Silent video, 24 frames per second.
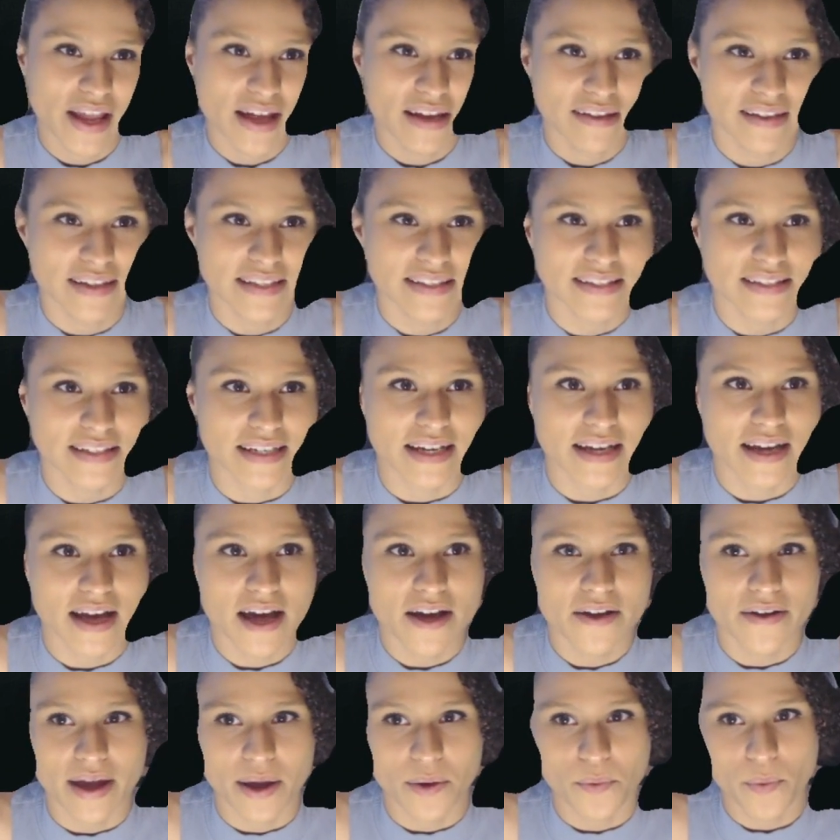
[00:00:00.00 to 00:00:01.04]
Let's see.
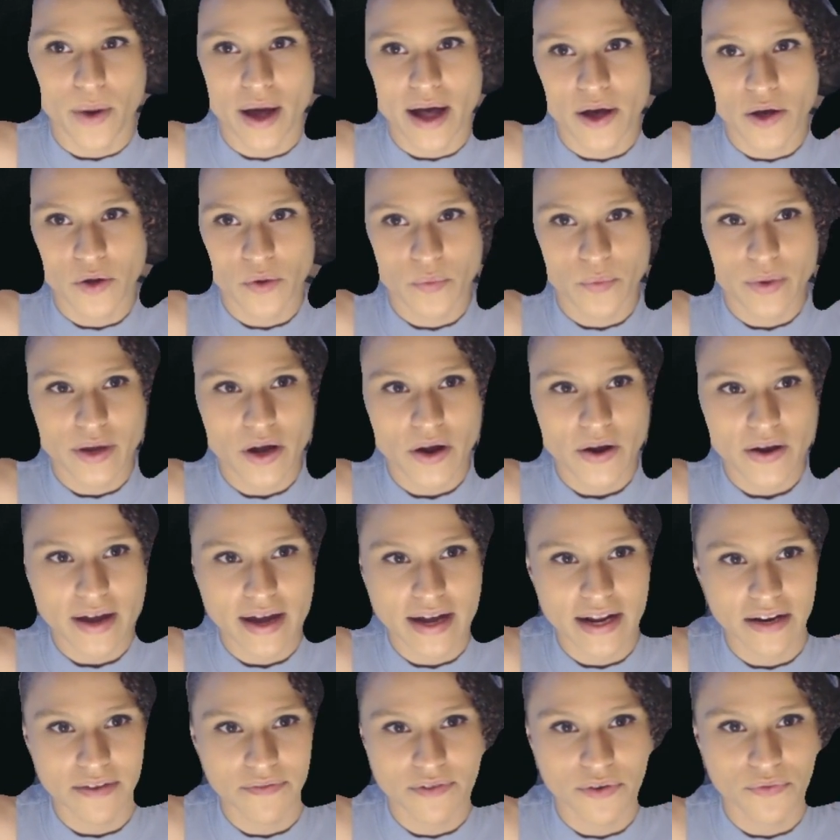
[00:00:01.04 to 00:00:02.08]
Okay, well, we are
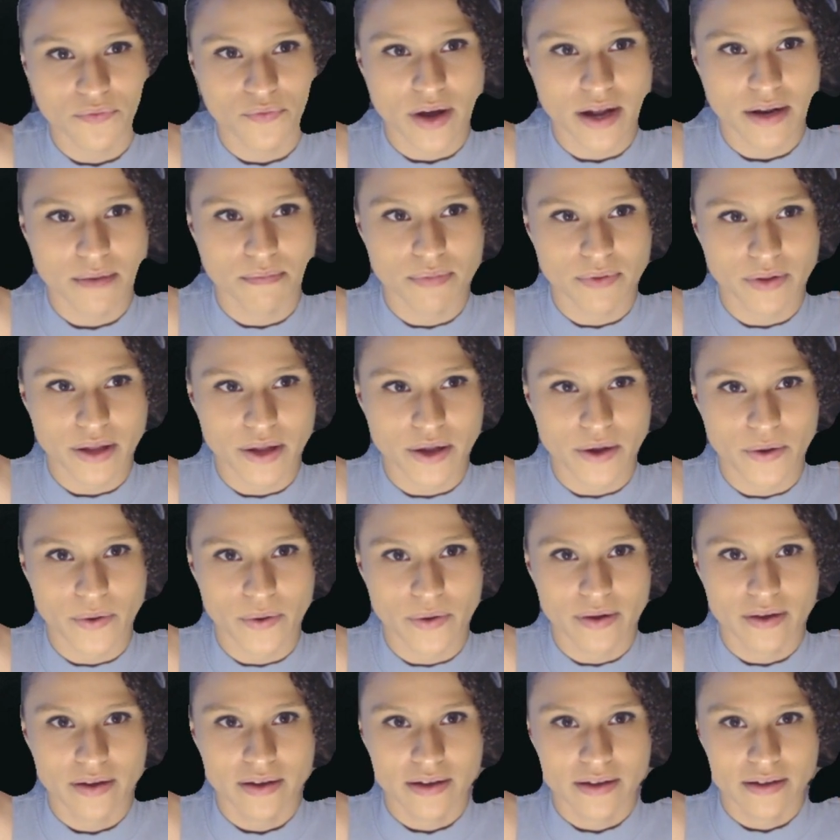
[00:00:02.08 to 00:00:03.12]
kind of in red-blue.